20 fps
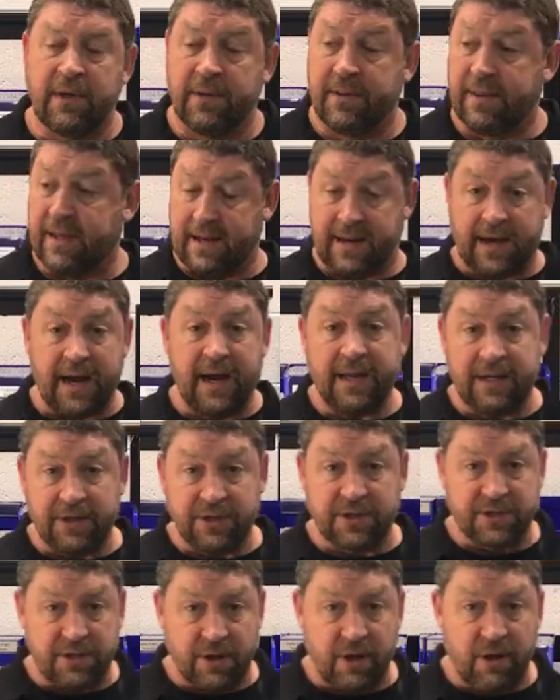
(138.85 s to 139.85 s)
Then I
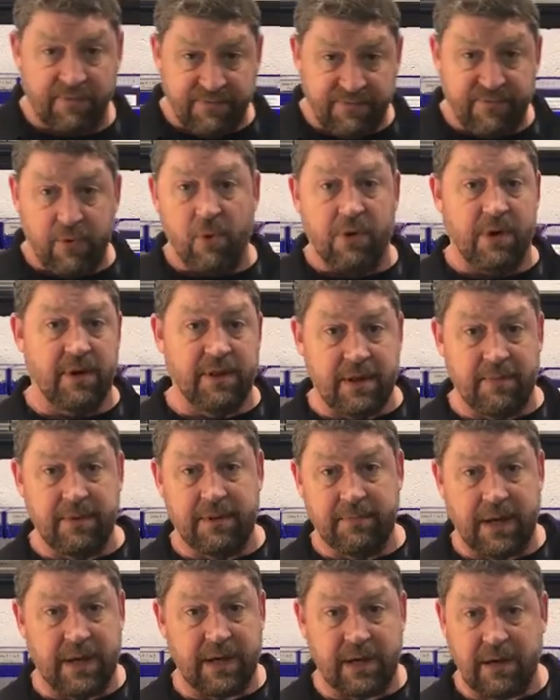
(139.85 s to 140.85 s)
install 4 of them
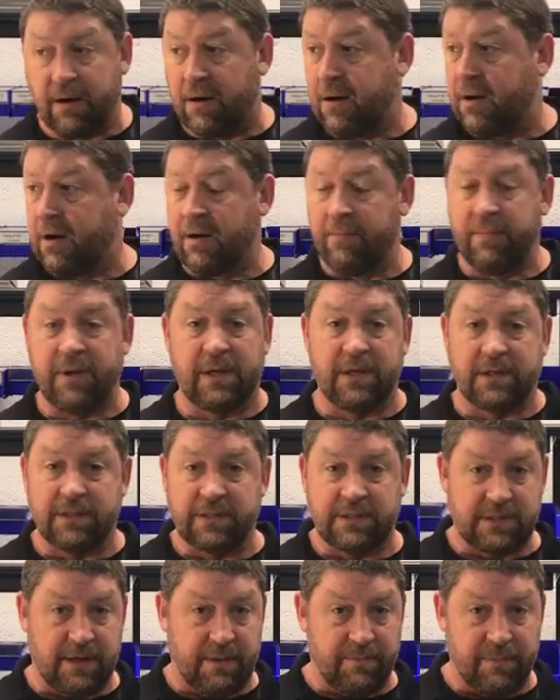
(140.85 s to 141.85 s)
in my car
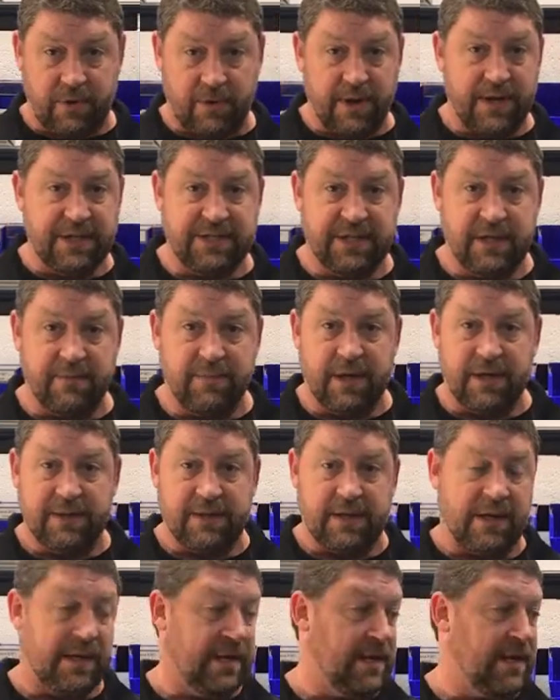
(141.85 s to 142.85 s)
because I'm crazy about
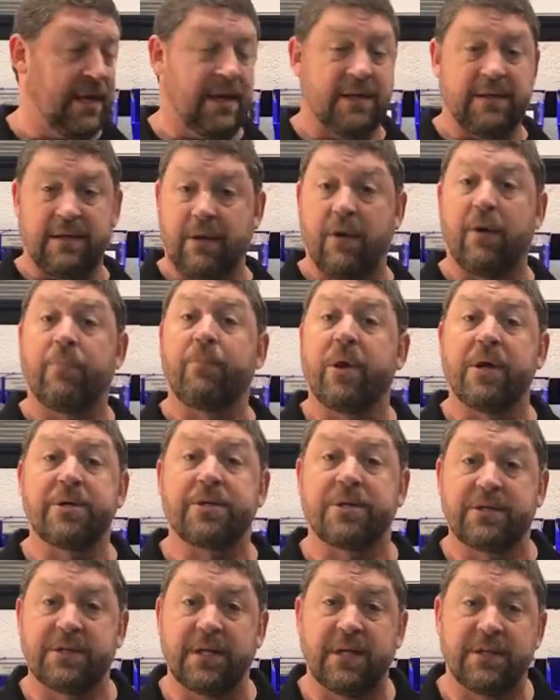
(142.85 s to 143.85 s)
that. I got, a
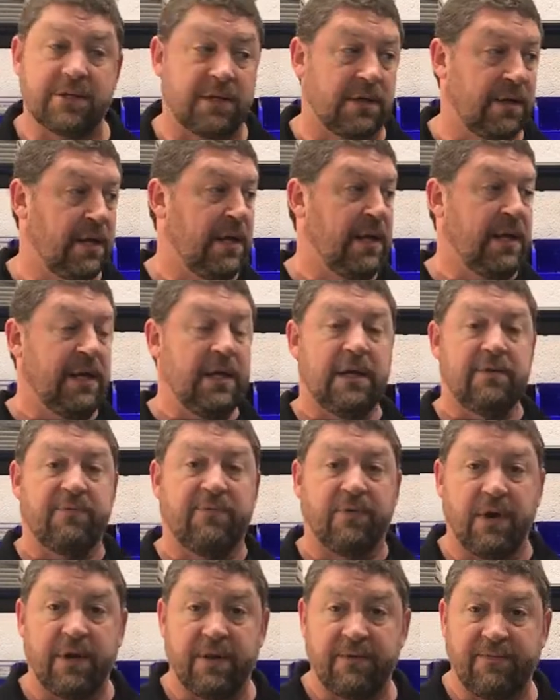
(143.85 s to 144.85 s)
pressure sensor in
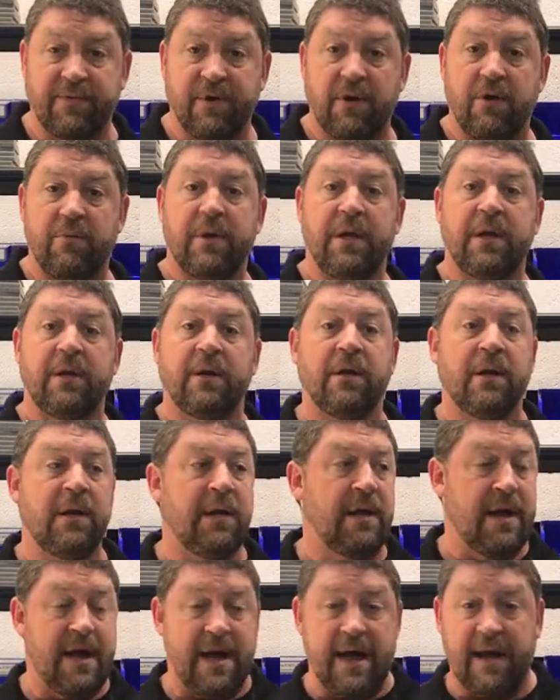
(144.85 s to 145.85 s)
front of the flow meter,
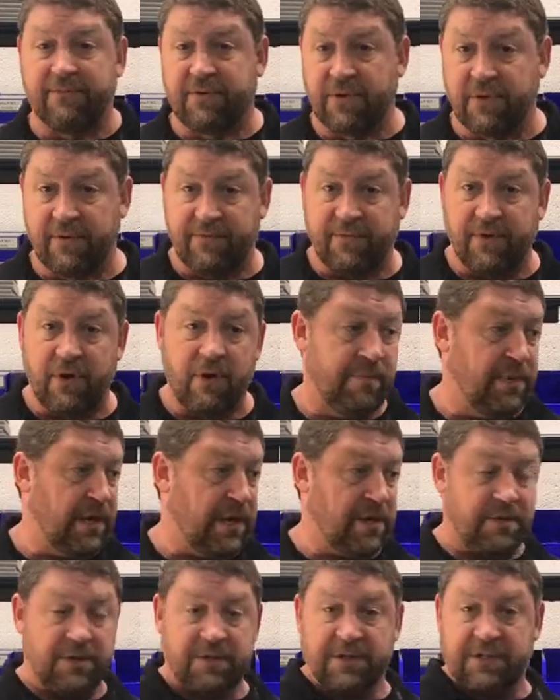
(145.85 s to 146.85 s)
after the flow
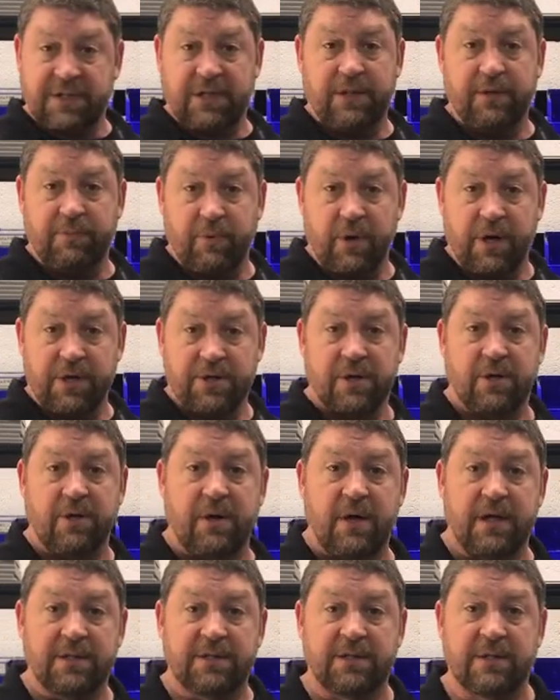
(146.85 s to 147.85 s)
meter to see the pressure
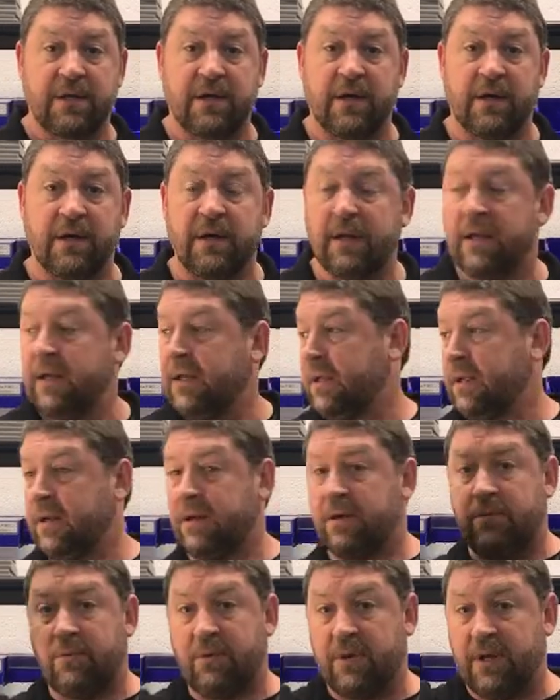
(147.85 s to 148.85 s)
loss there,
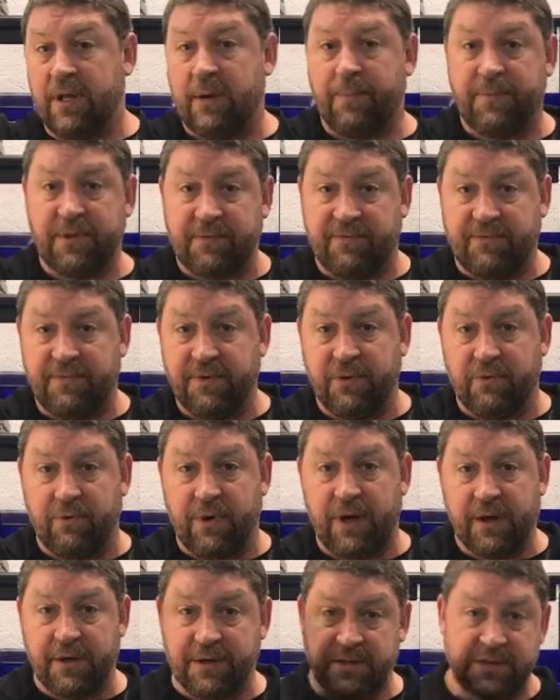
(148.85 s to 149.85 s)
one up at the fuel
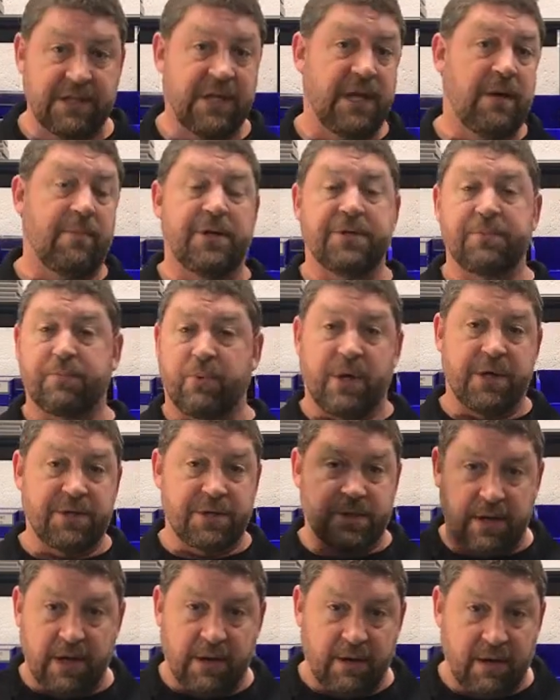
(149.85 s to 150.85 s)
rail to see how much
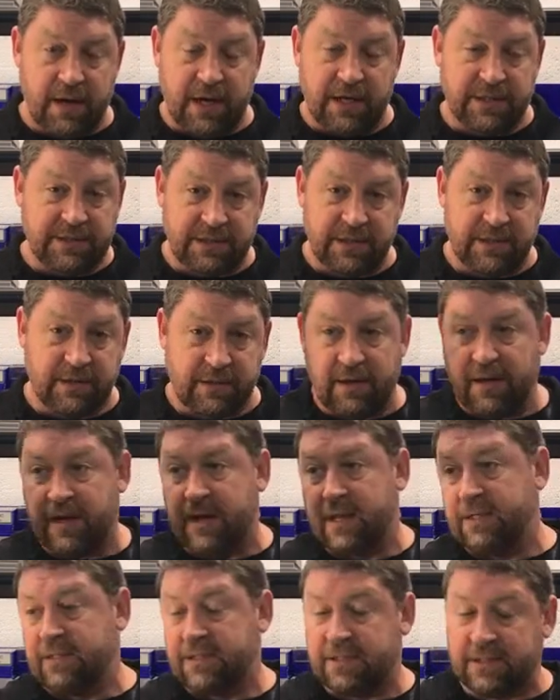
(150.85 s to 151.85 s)
pressure I lost in the
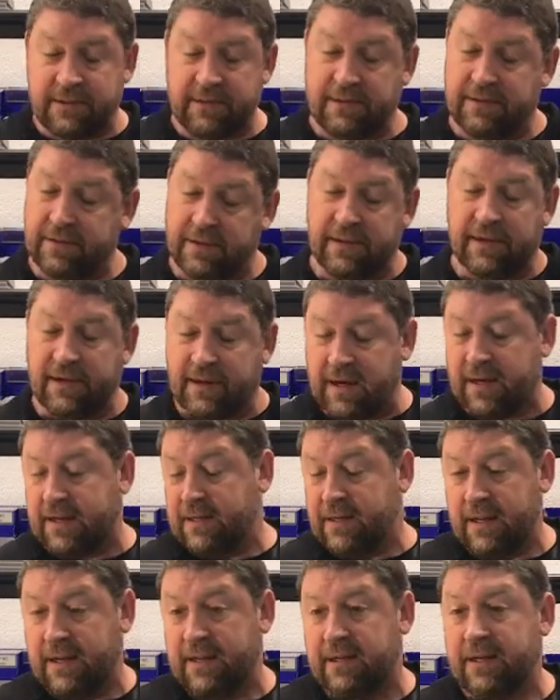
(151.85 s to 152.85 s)
lines, and on and
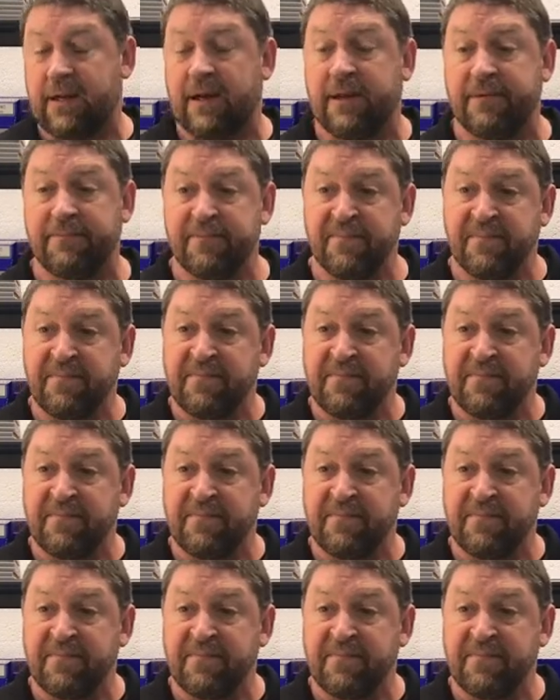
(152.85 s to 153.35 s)
on and on.